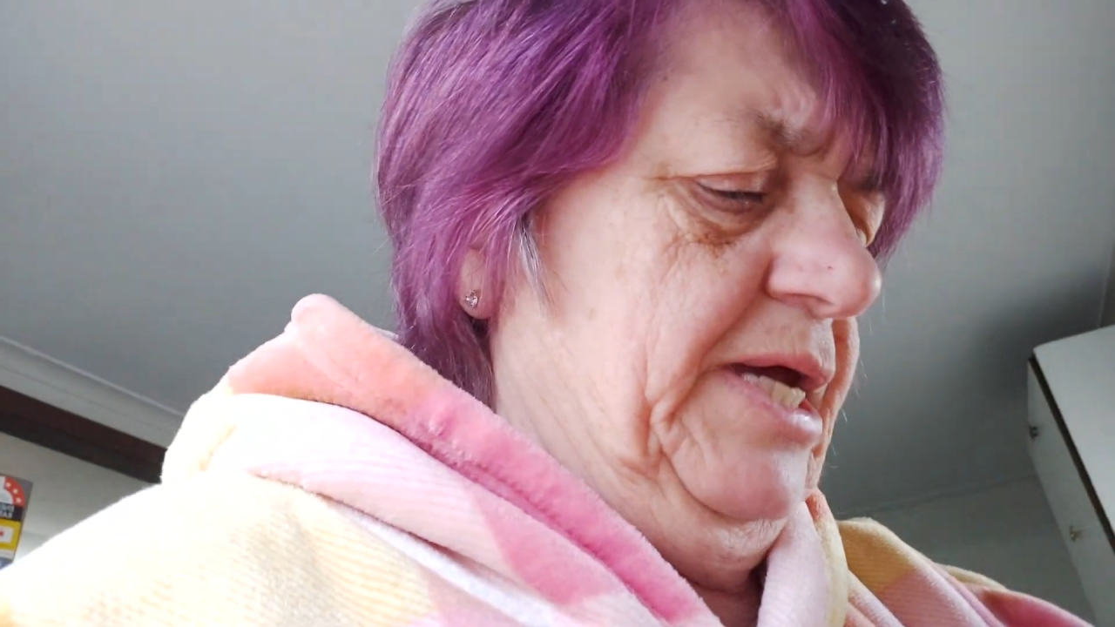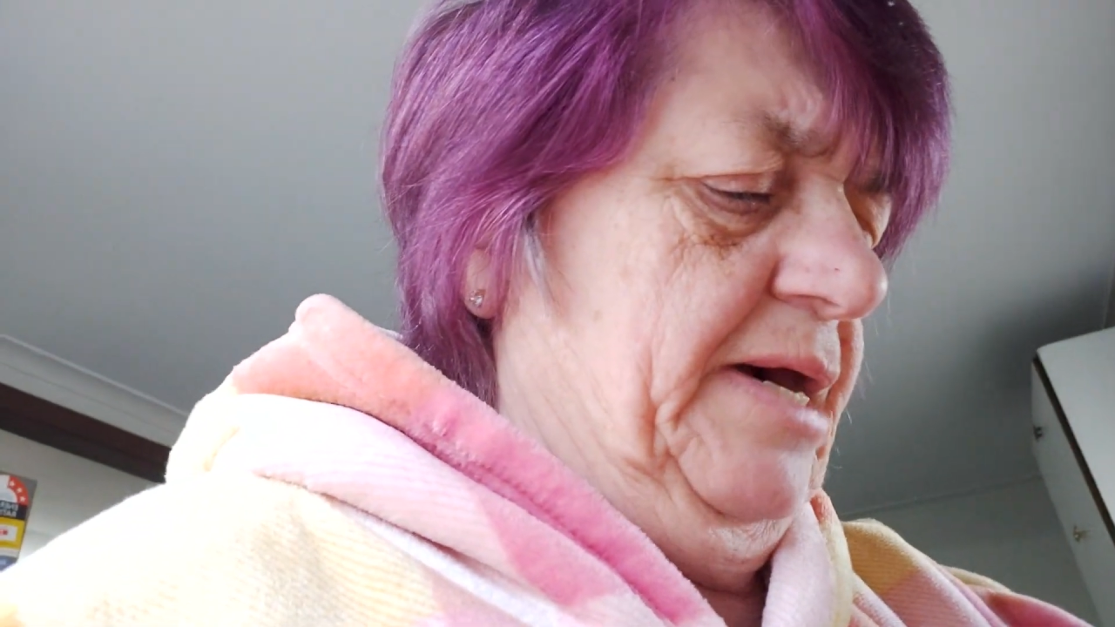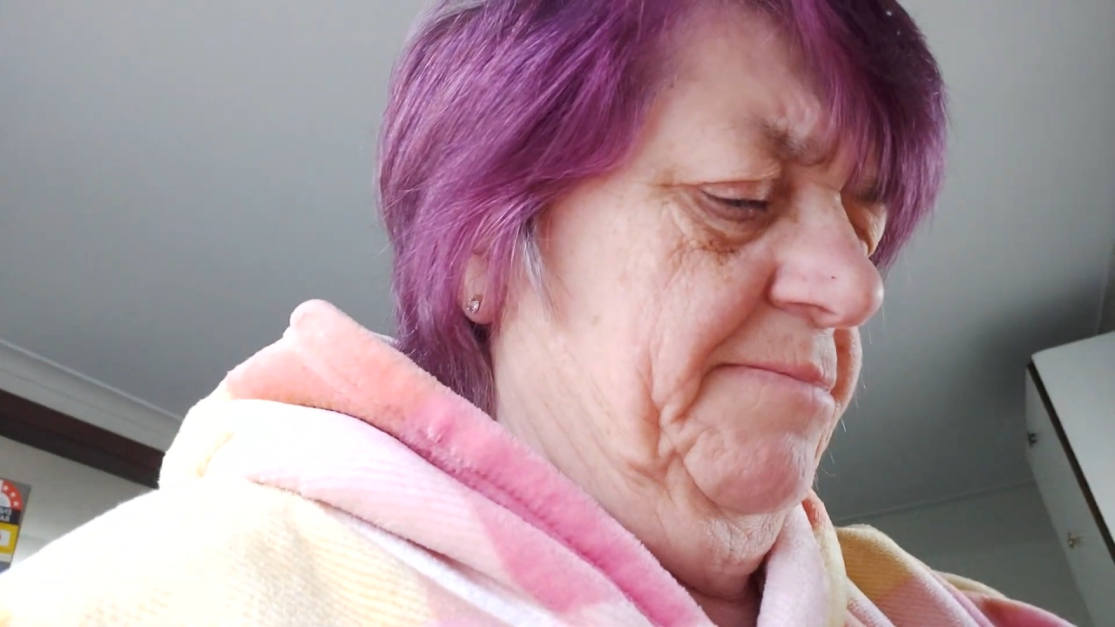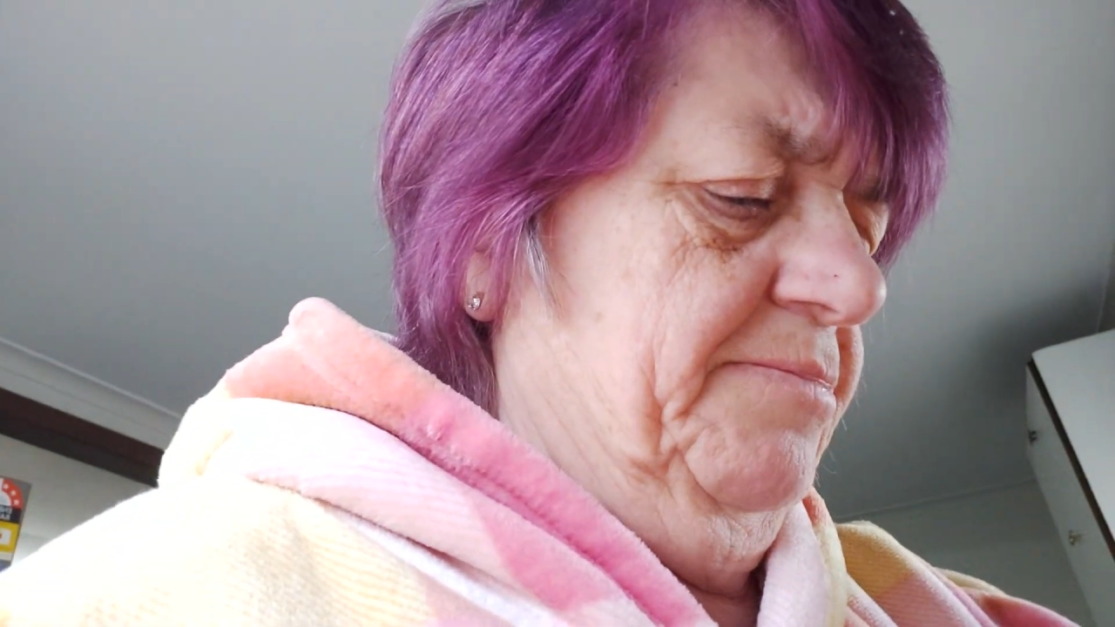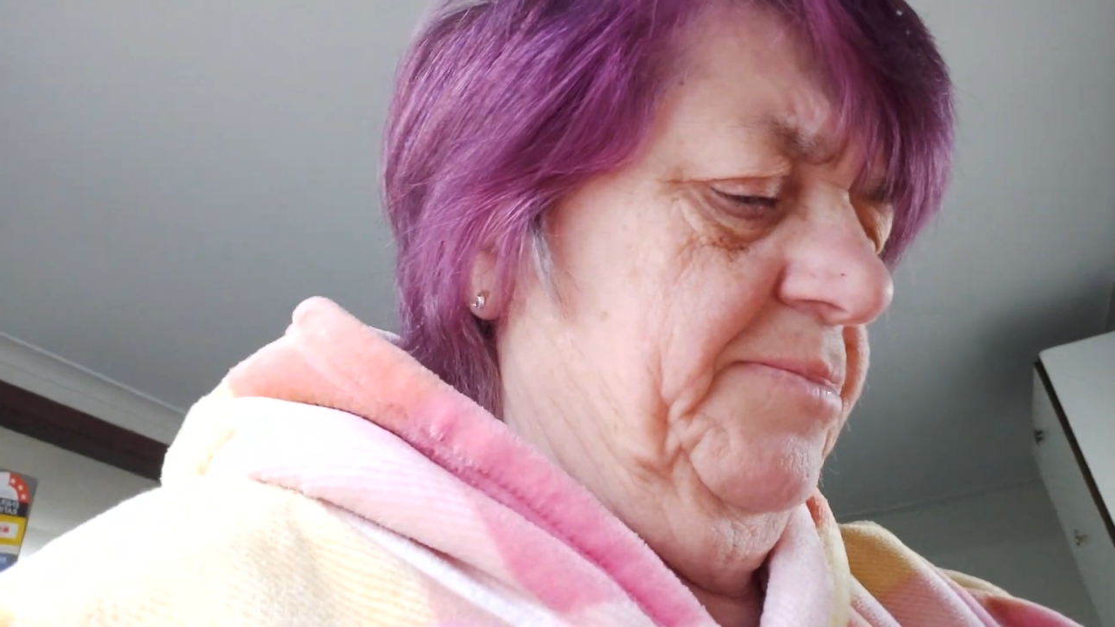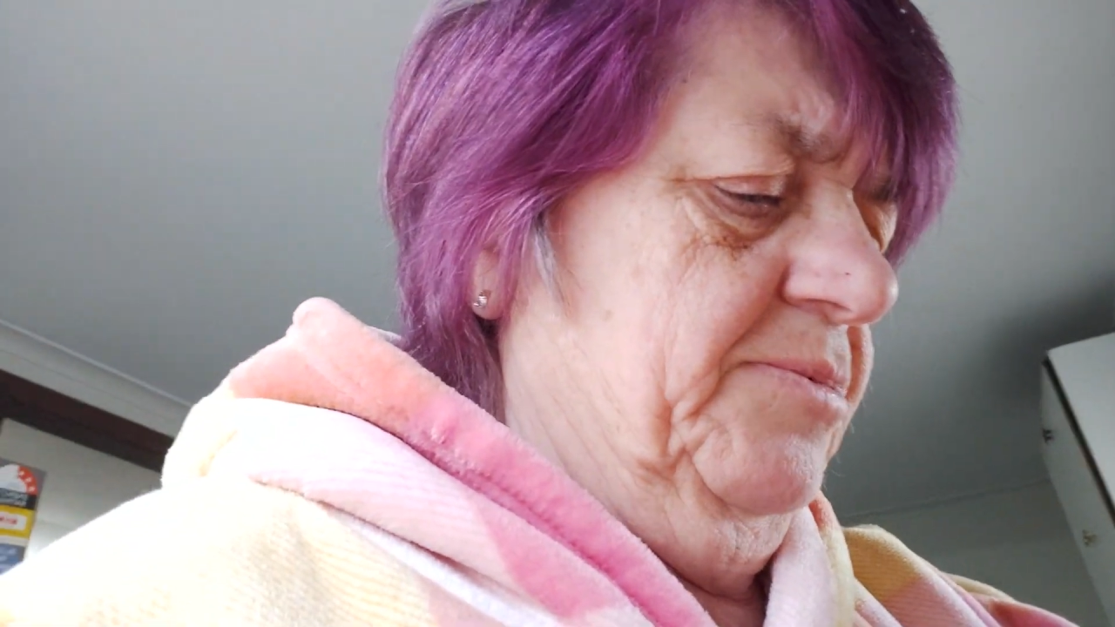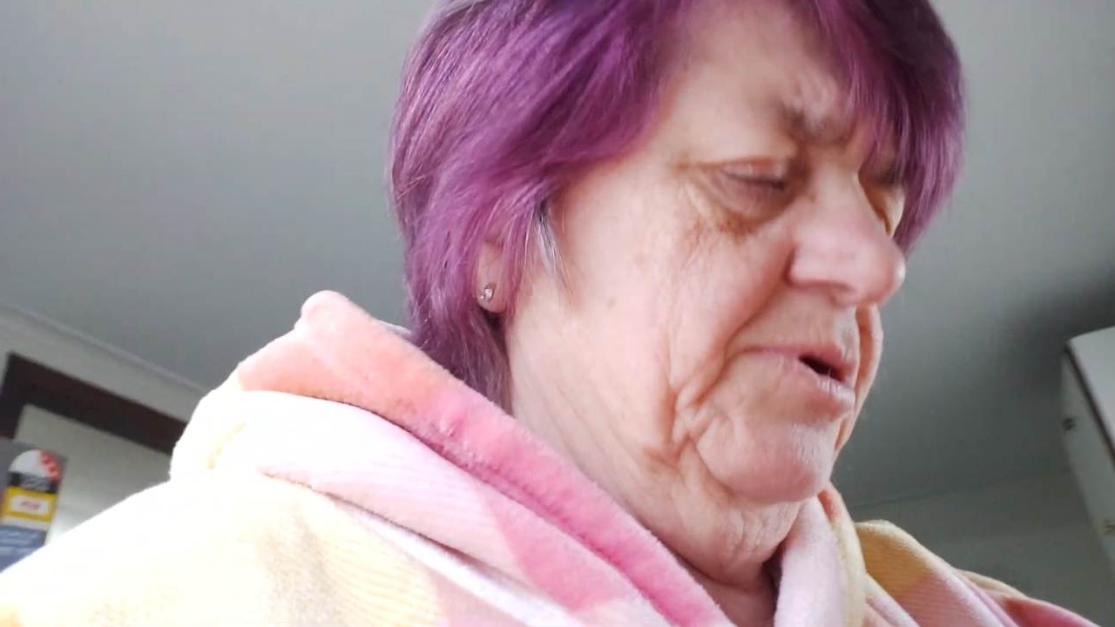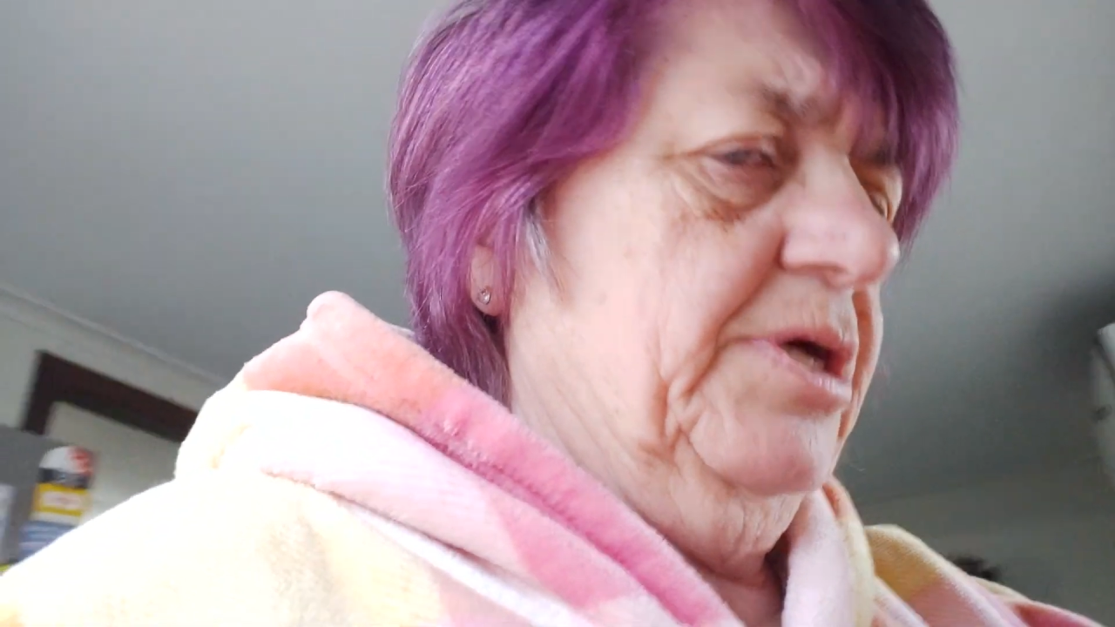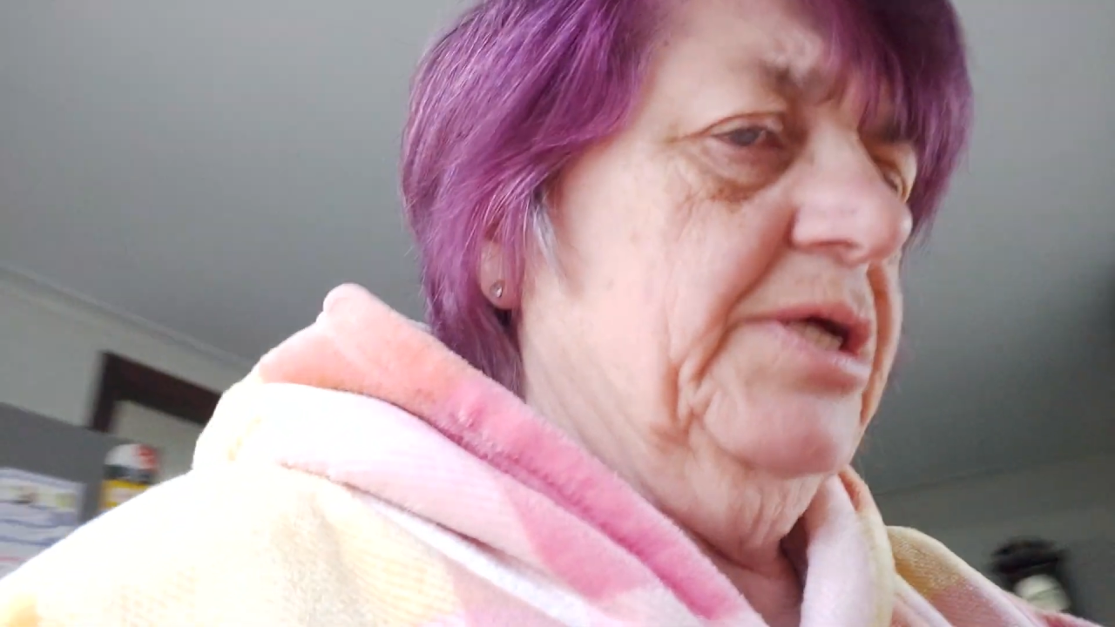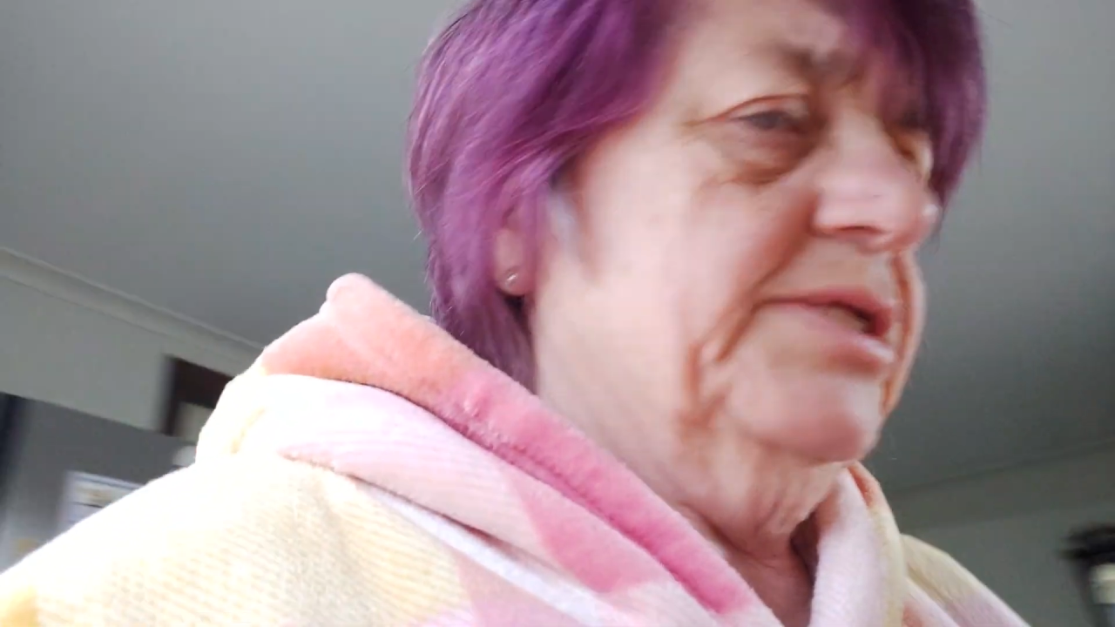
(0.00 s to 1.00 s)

10, I